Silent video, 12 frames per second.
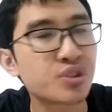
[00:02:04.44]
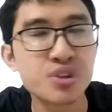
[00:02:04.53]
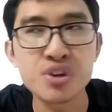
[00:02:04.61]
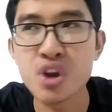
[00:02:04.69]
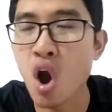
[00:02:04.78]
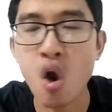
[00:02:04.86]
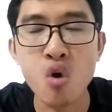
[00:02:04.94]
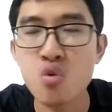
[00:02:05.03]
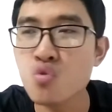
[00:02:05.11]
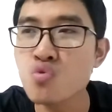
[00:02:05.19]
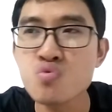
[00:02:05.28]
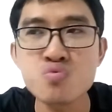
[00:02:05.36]

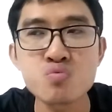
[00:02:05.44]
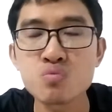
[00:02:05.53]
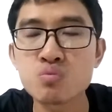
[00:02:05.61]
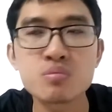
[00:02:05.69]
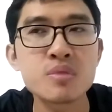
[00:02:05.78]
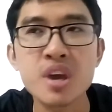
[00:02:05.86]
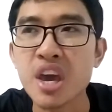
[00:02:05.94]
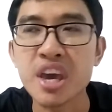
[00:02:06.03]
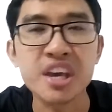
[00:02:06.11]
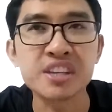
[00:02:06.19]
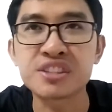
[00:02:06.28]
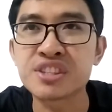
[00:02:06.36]
No,
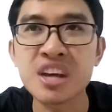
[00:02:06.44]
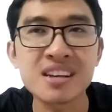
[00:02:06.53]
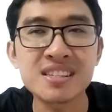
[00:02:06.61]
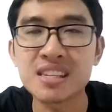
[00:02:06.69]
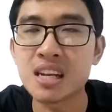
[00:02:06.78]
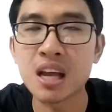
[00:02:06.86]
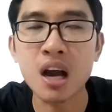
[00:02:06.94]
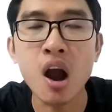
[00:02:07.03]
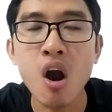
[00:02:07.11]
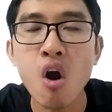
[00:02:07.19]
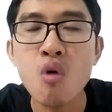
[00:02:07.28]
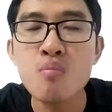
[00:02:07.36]
he doesn't look
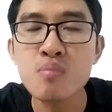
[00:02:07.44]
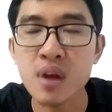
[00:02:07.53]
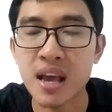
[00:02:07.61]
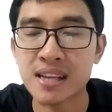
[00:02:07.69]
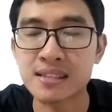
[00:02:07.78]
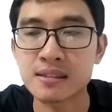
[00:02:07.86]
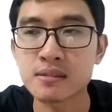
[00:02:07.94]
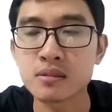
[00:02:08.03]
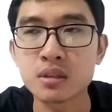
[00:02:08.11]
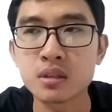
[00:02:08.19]
homeless.